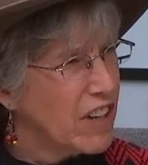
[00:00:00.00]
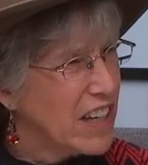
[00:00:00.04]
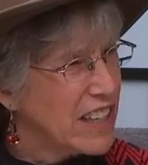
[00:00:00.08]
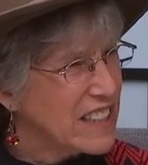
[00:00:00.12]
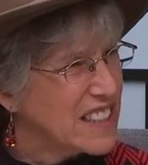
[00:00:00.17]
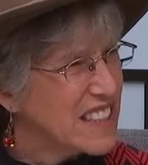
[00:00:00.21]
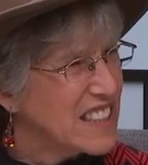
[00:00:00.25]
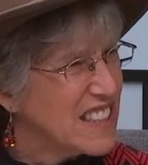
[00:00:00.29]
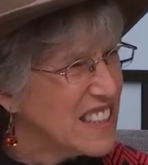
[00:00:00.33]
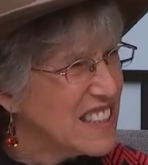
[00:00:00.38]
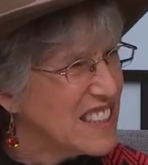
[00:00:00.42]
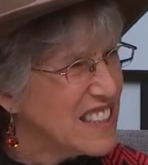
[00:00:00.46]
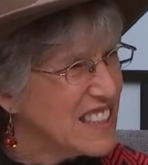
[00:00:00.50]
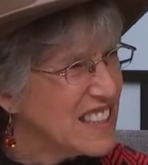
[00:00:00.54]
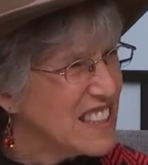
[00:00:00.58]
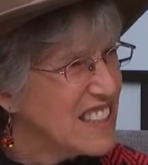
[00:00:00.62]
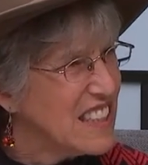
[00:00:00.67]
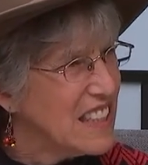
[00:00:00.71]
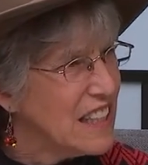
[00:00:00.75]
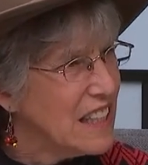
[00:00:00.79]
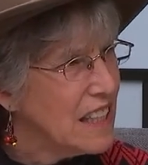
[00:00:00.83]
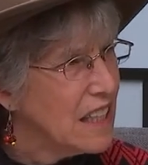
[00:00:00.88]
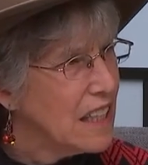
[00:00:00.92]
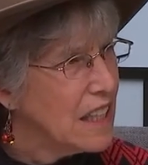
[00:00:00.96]

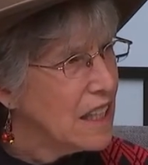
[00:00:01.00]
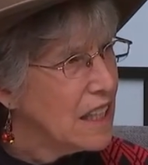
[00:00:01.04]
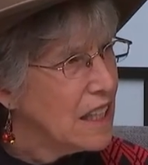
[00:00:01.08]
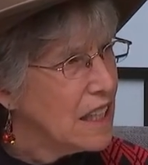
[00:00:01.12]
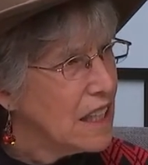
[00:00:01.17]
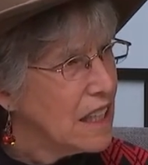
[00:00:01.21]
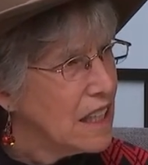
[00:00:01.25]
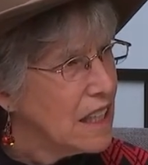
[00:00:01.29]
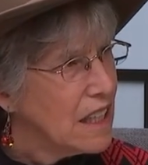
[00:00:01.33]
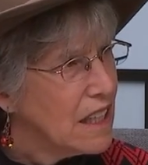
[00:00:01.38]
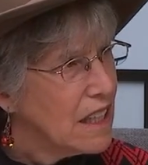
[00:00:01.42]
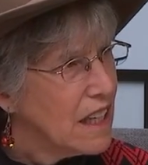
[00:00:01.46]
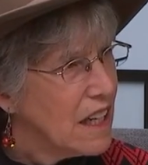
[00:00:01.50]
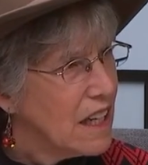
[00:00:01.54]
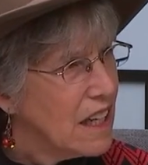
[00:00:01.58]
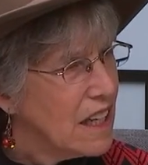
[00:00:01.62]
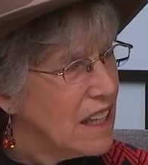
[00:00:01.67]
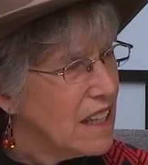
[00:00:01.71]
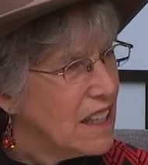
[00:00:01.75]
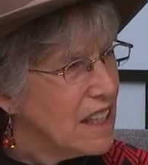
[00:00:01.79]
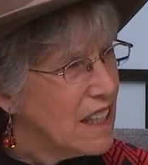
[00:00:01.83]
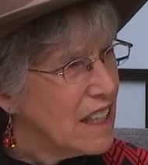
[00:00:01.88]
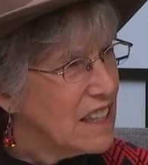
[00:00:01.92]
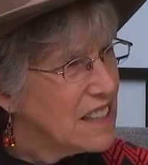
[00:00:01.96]
residency?
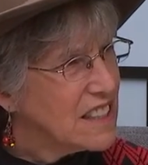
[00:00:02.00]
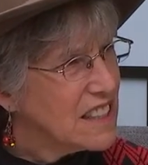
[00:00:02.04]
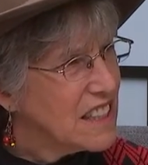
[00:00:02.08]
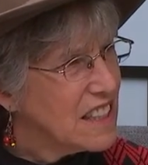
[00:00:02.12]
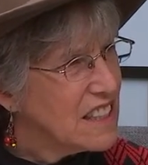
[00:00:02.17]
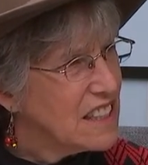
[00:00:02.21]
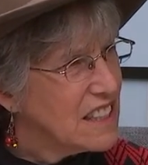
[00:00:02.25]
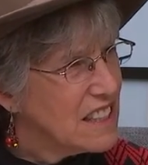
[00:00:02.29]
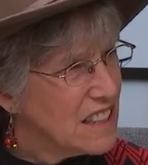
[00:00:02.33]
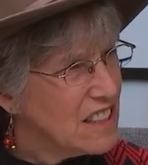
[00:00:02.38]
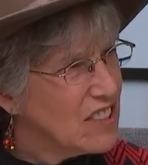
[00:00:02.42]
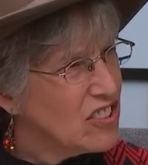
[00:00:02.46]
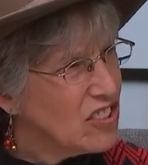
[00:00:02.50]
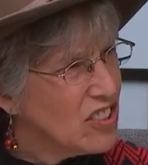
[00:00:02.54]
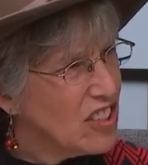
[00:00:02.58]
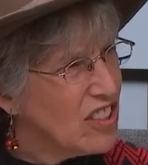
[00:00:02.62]
They is should. It,